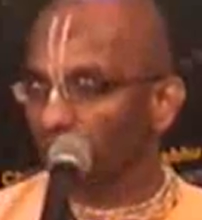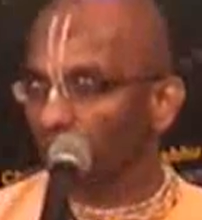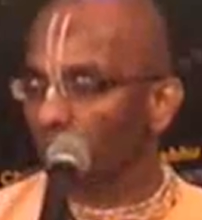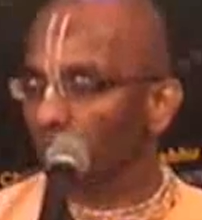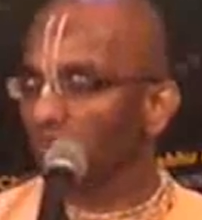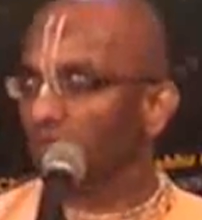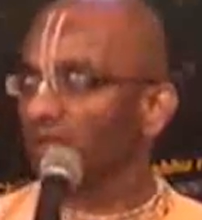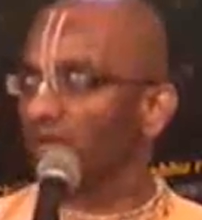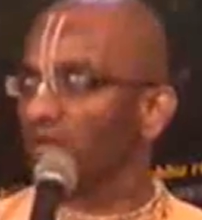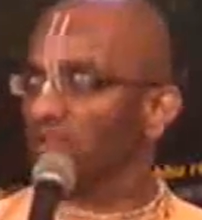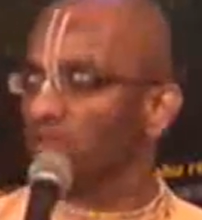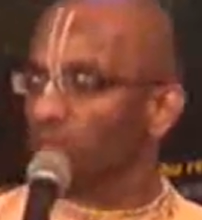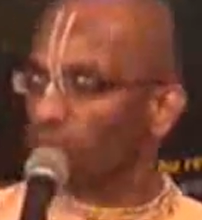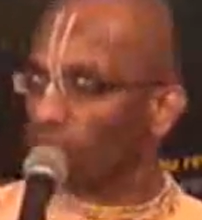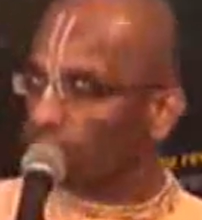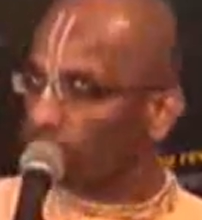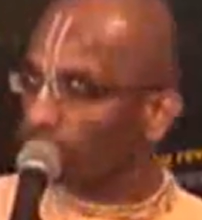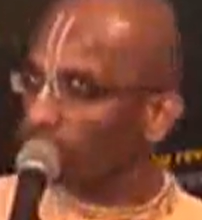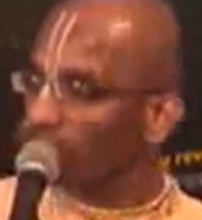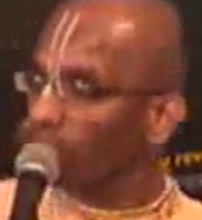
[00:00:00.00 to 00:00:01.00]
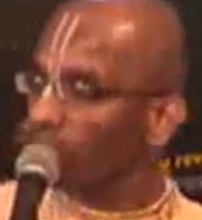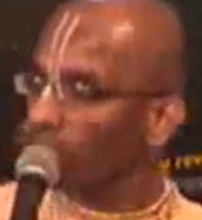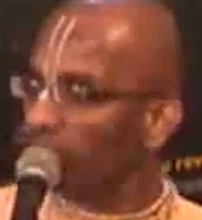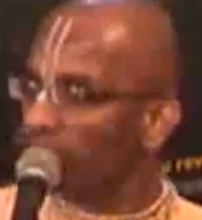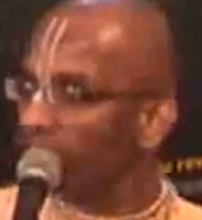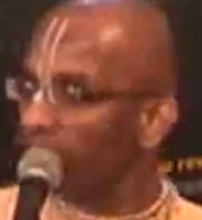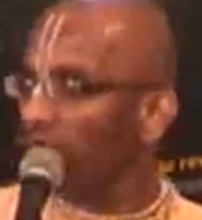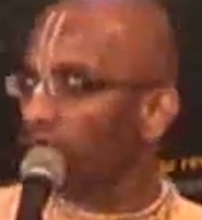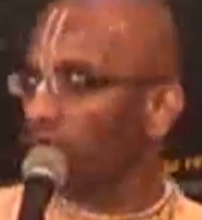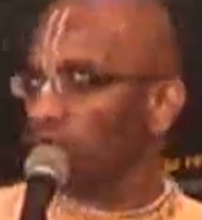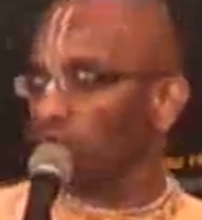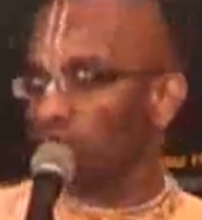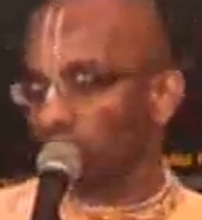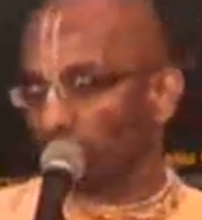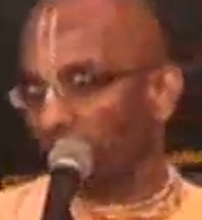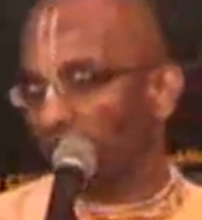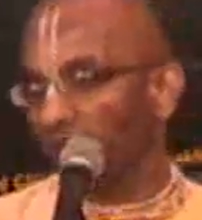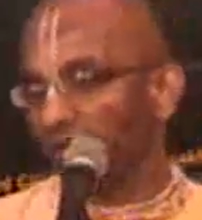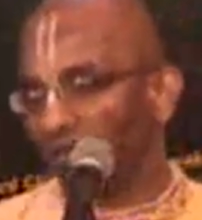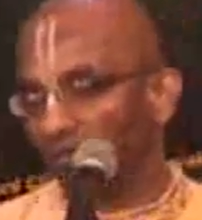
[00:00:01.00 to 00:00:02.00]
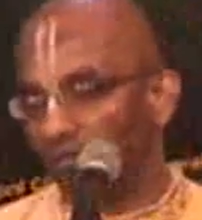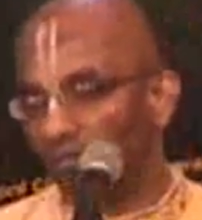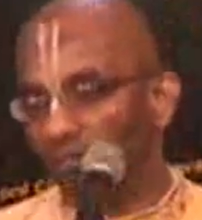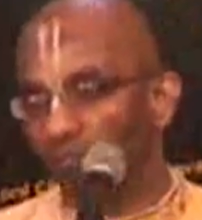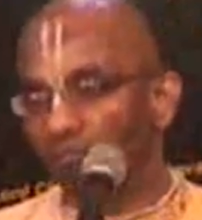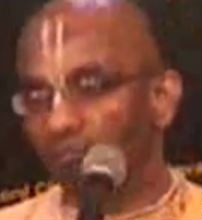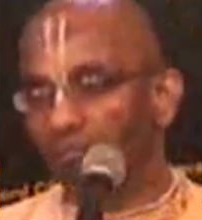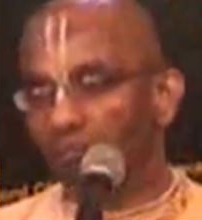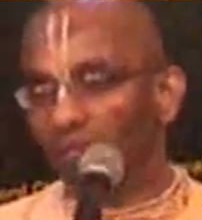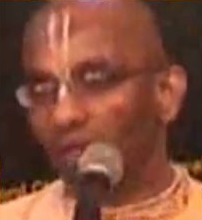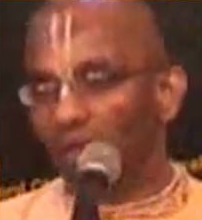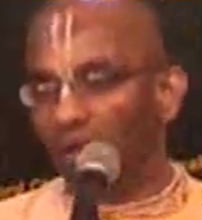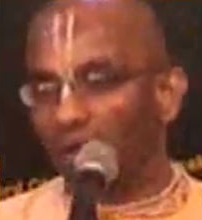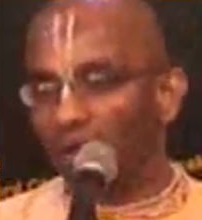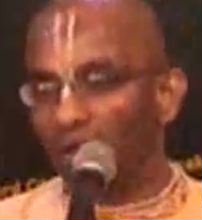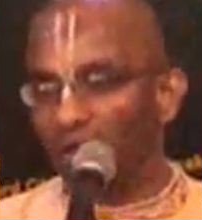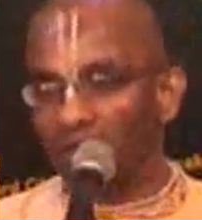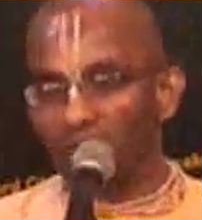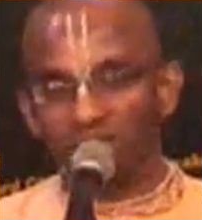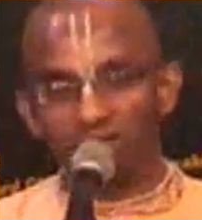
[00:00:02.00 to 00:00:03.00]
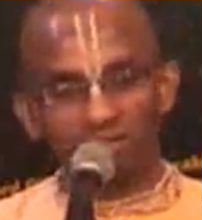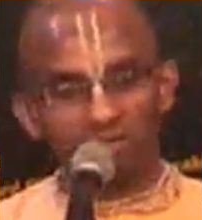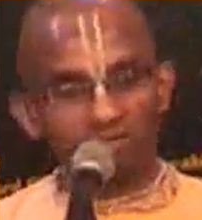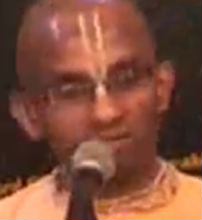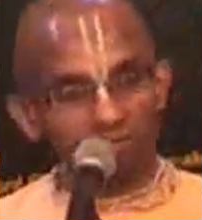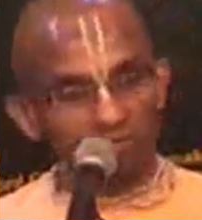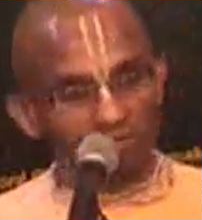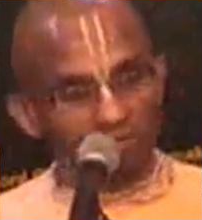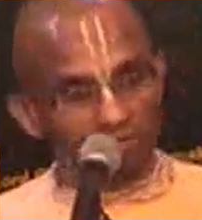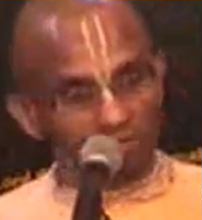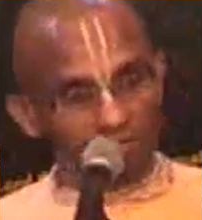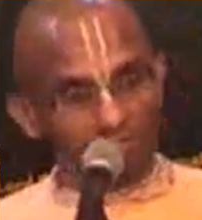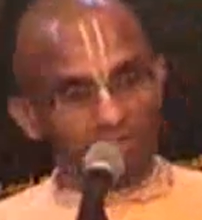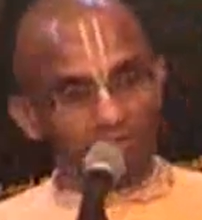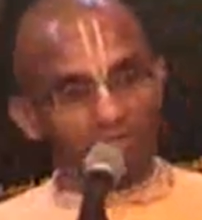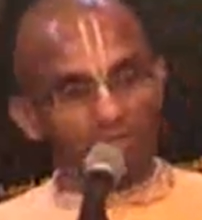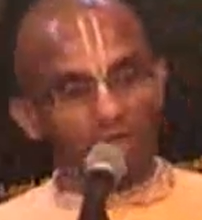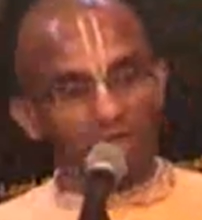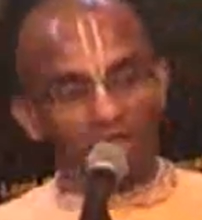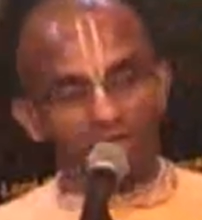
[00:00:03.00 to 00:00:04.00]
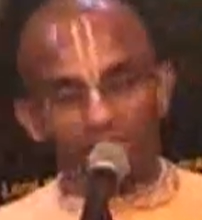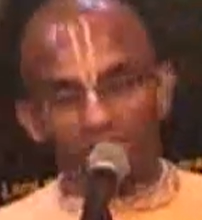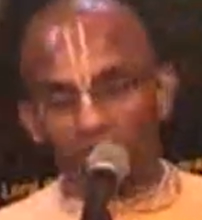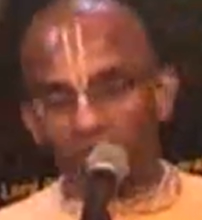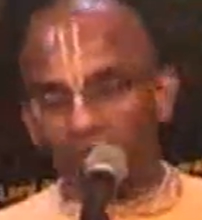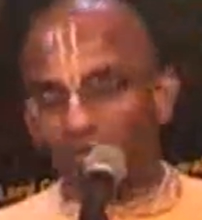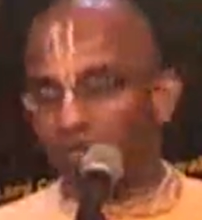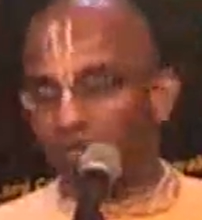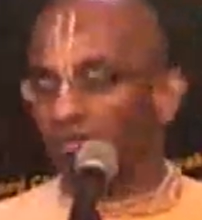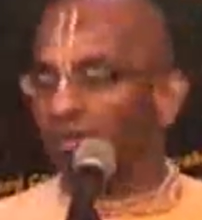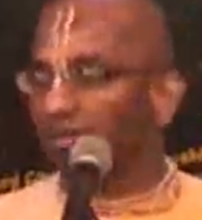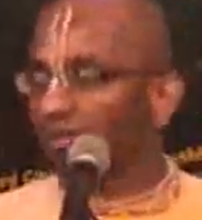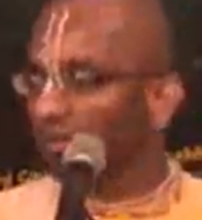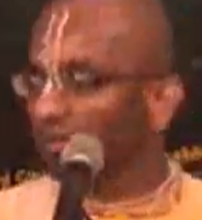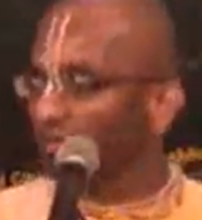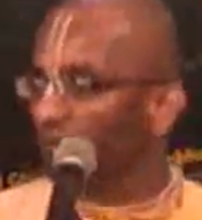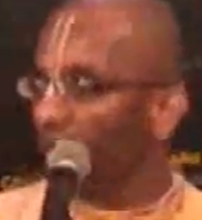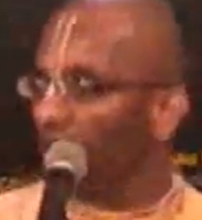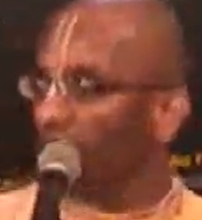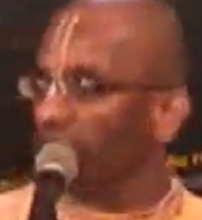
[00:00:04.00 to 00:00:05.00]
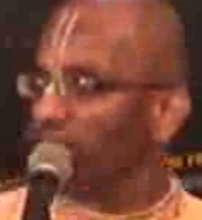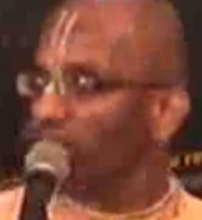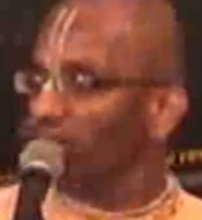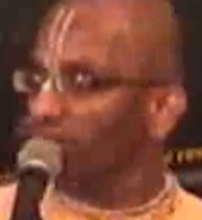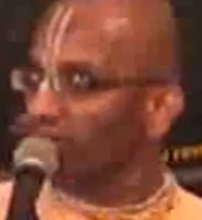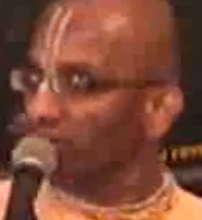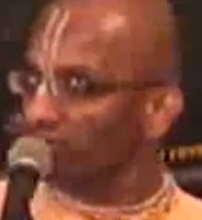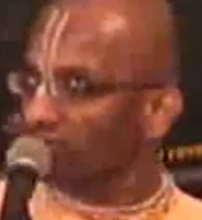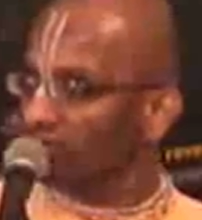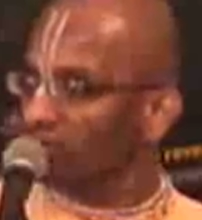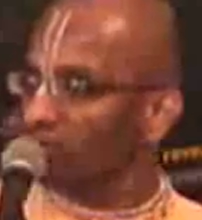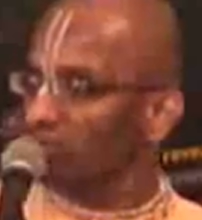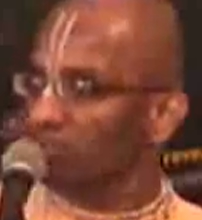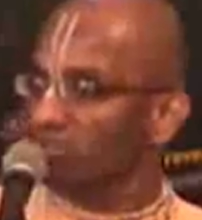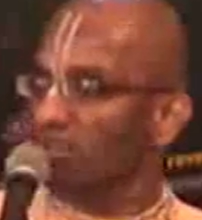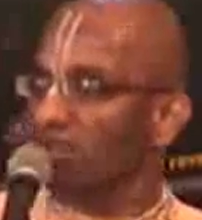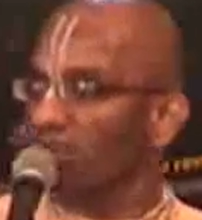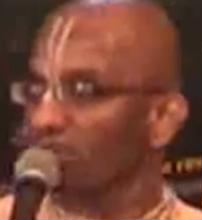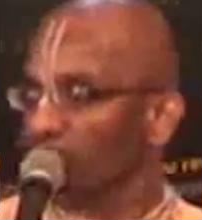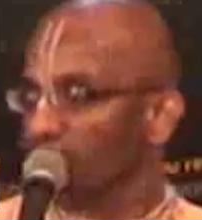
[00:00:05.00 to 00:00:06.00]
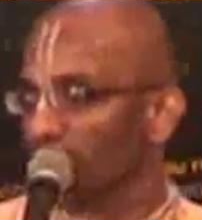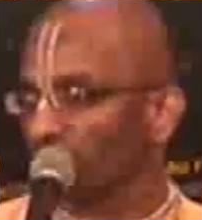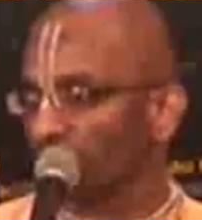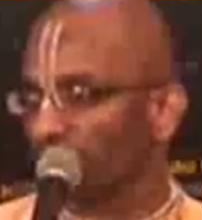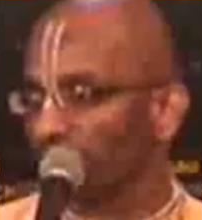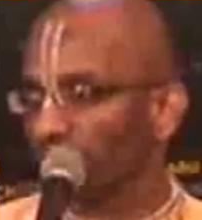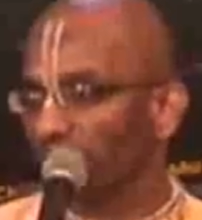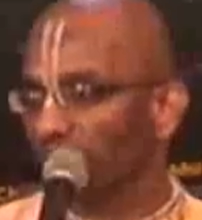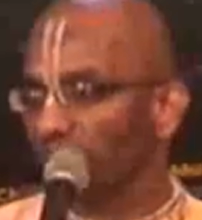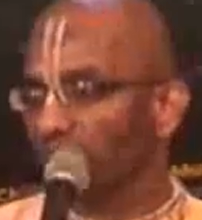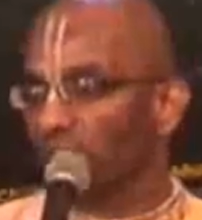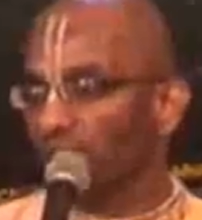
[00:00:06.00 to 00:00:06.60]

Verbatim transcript: No, there is a proper way to do that. And yes, you can have a, you can get married and there is grahastha ashram.